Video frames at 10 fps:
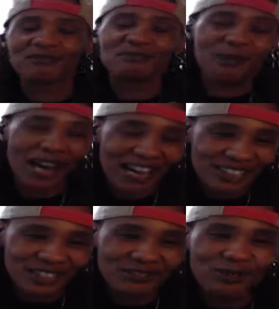
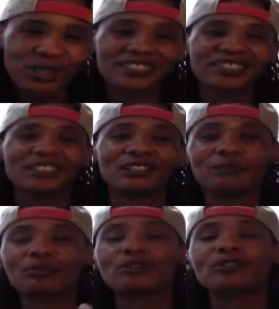positive ones can
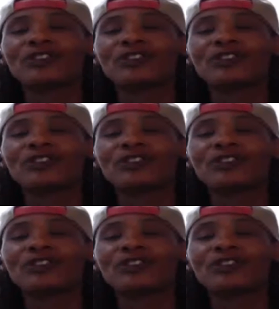improve